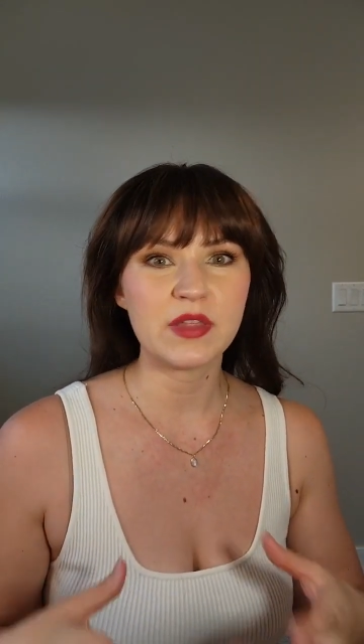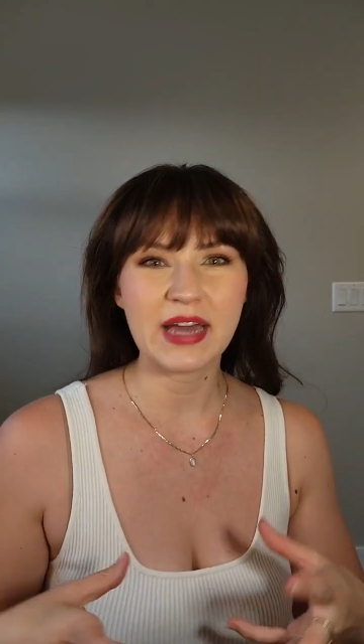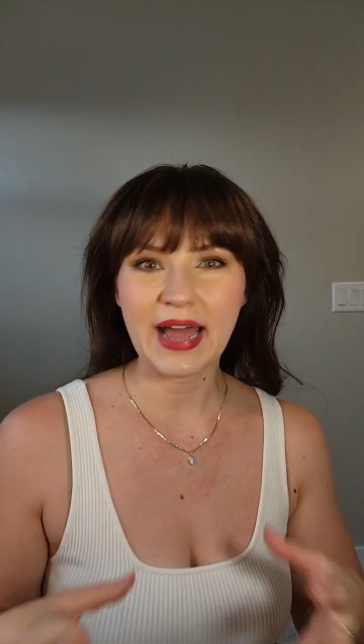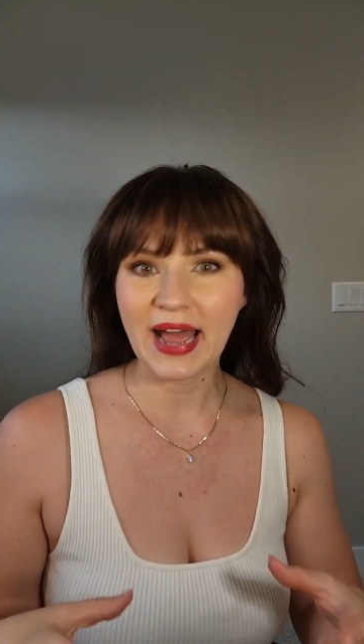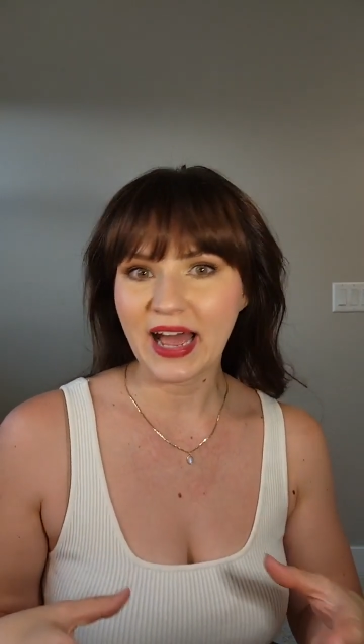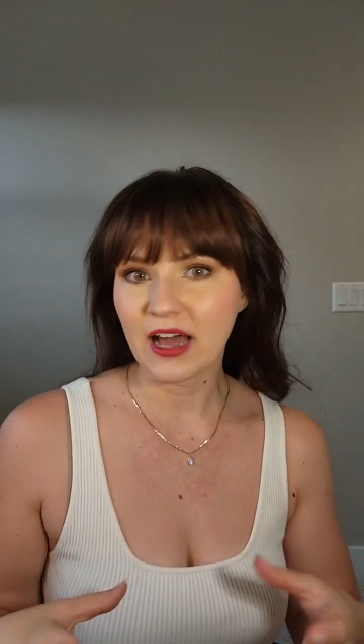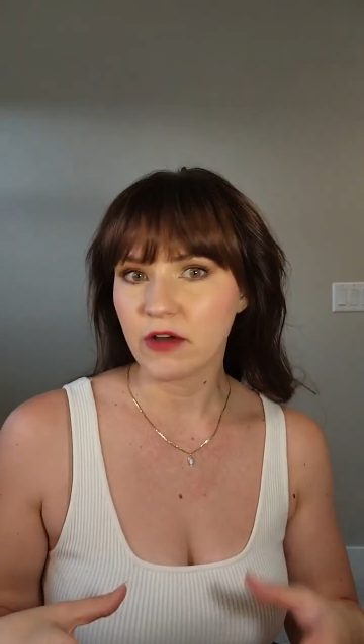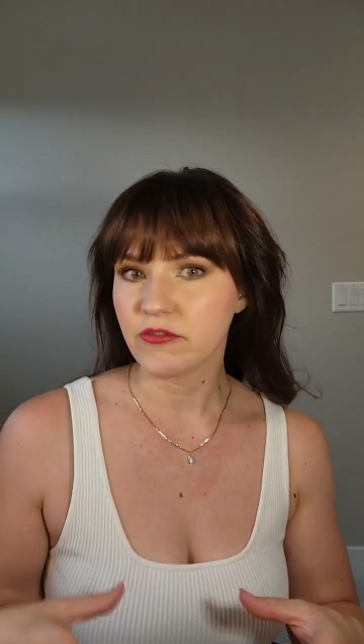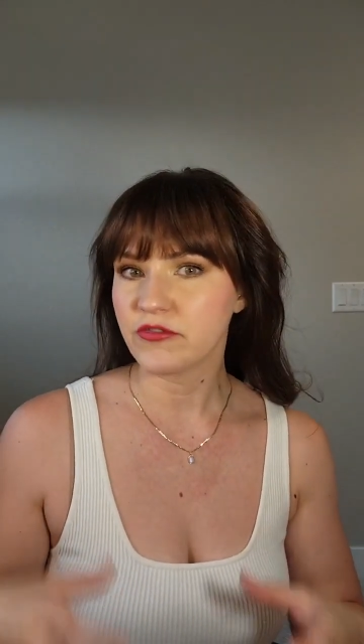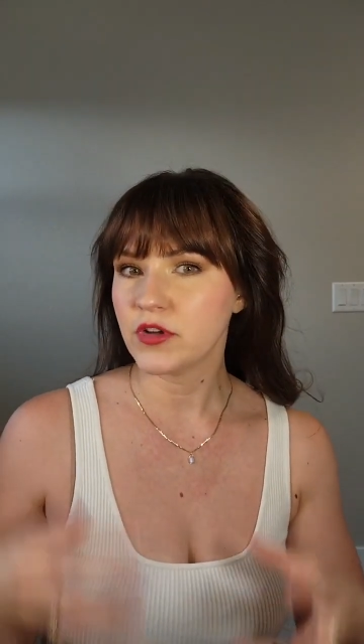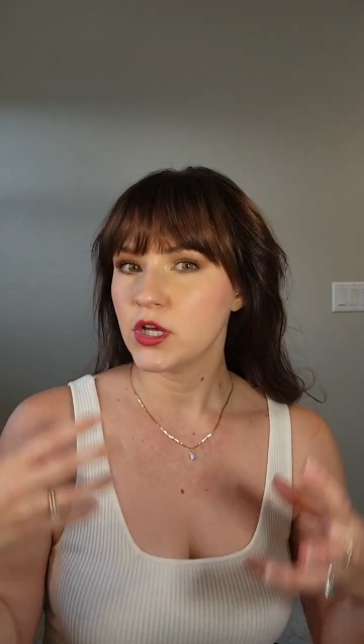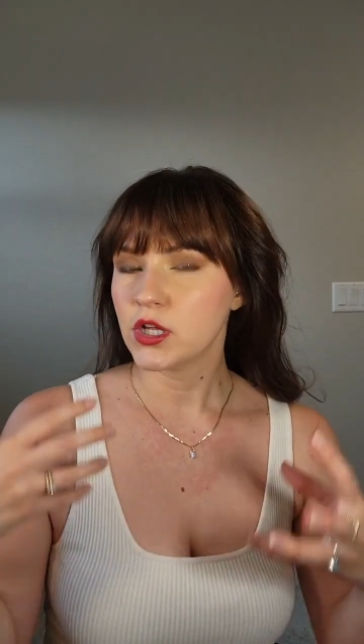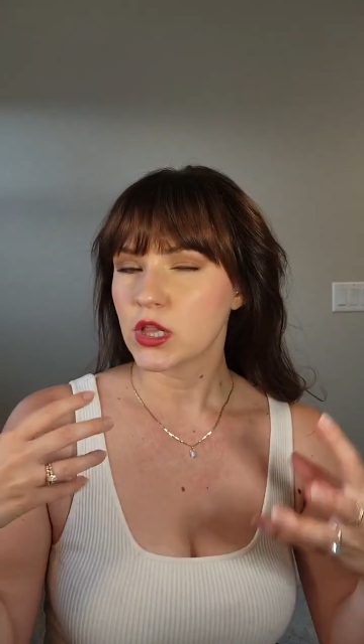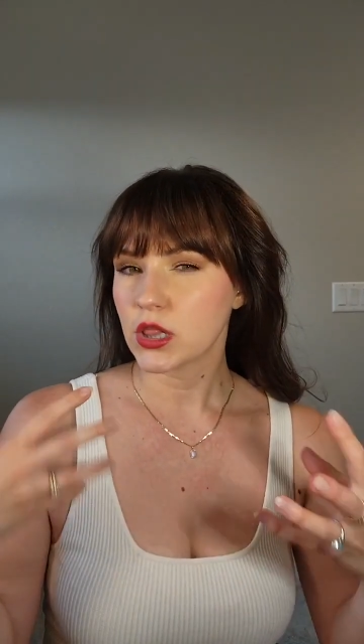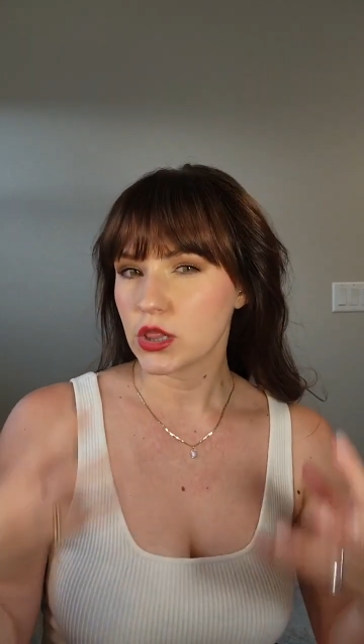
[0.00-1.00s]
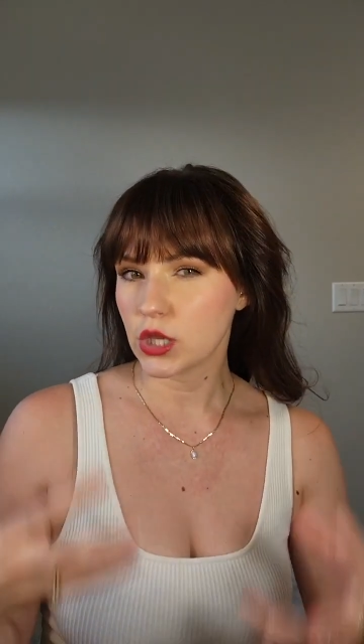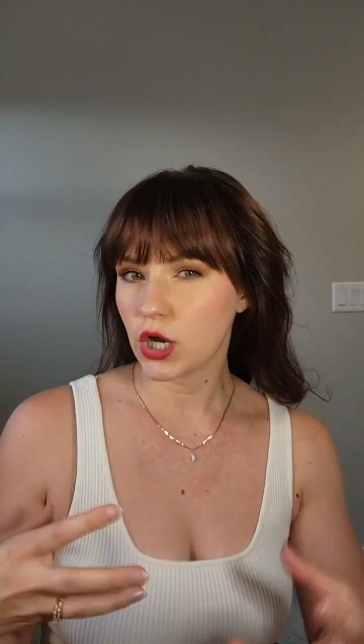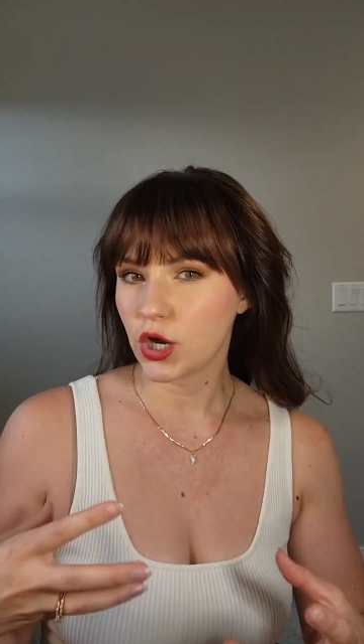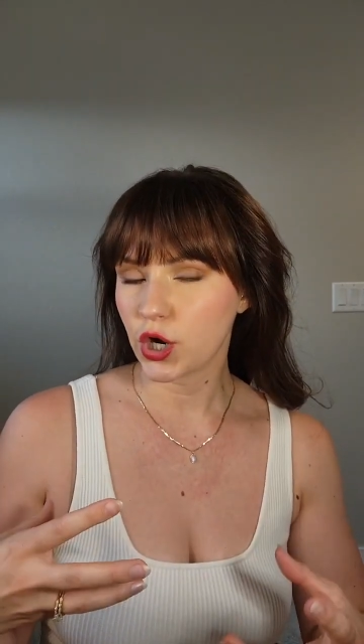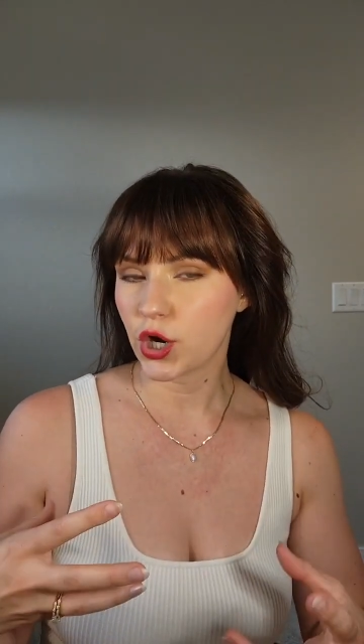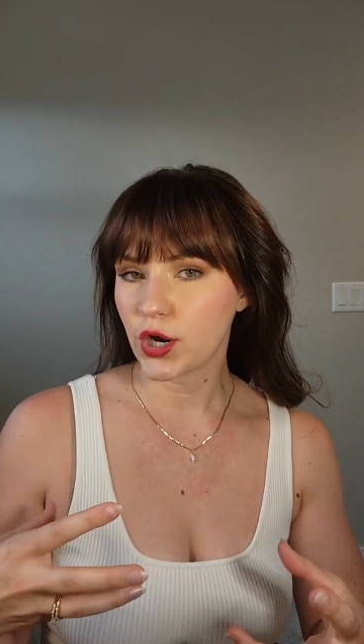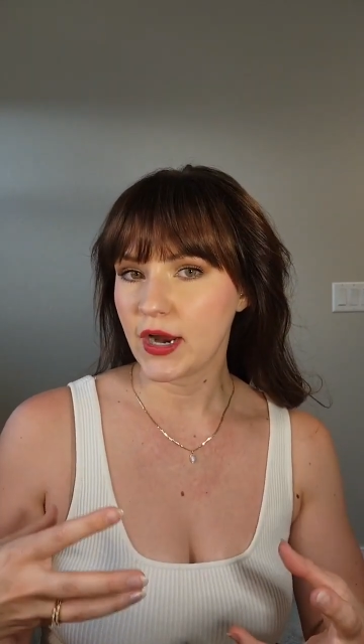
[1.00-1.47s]
that have
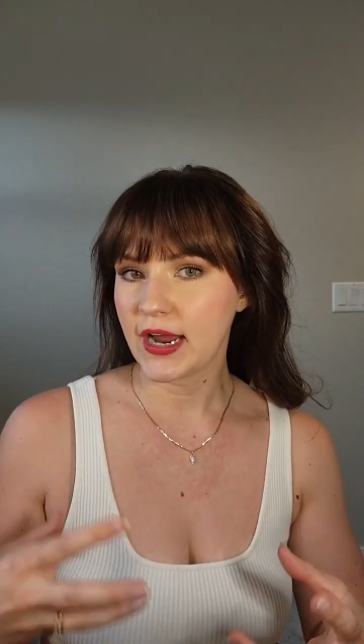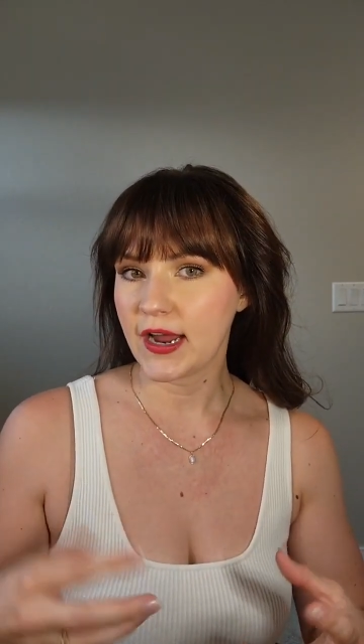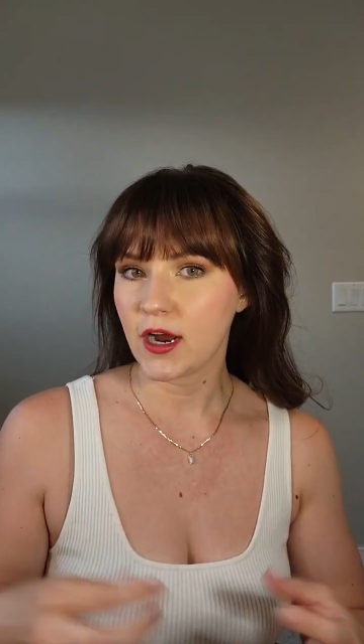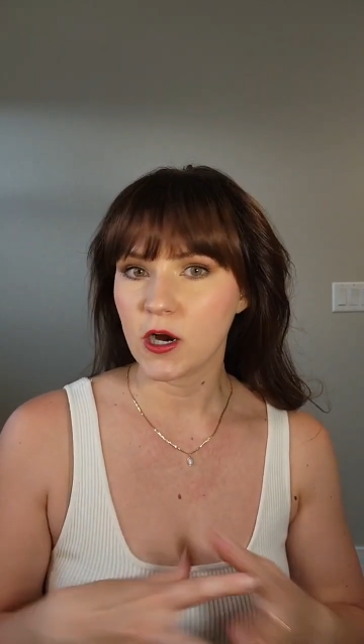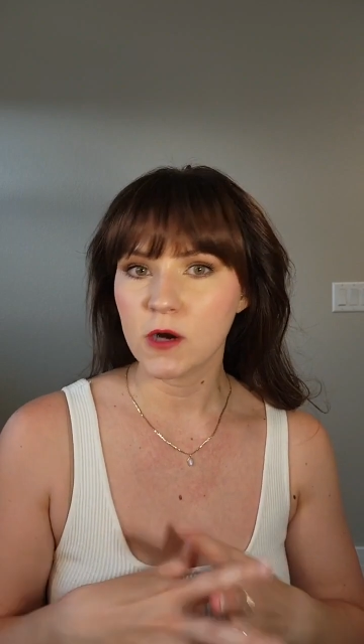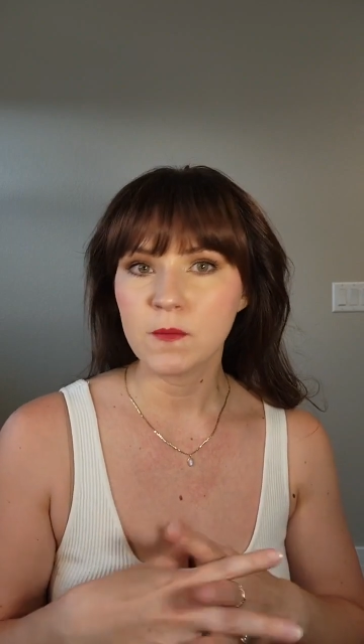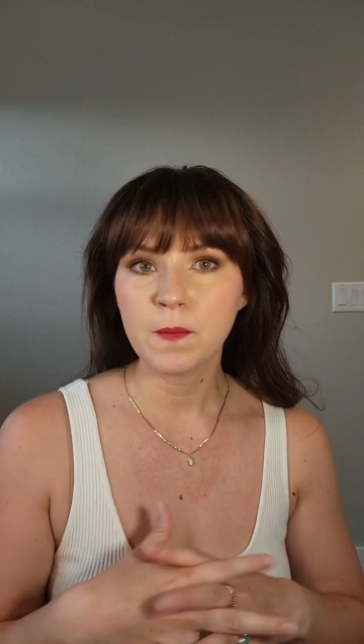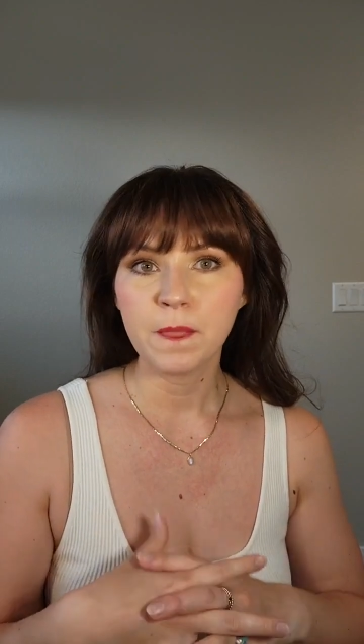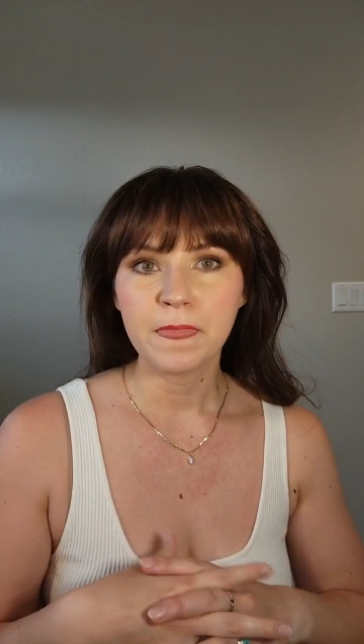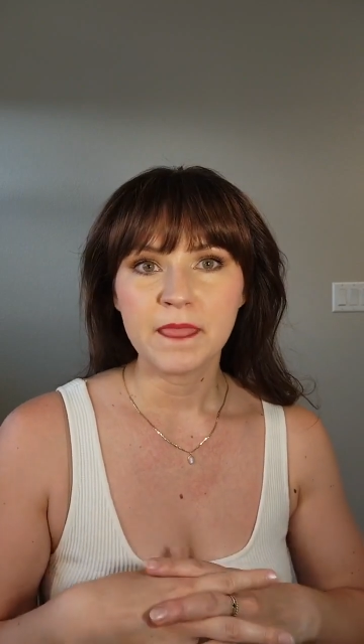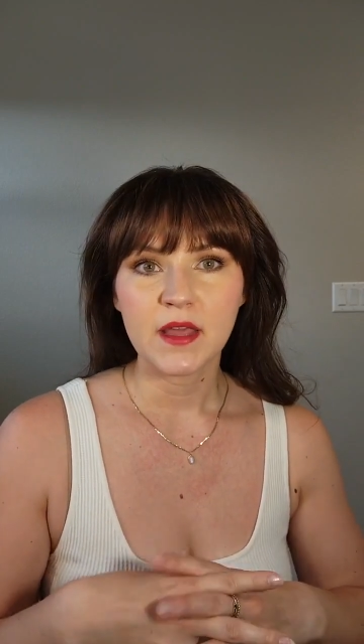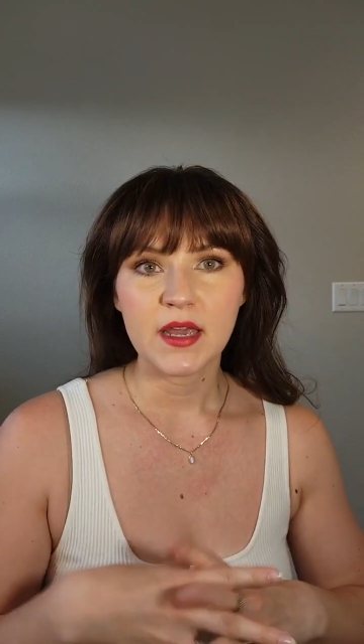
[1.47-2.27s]
longer hair,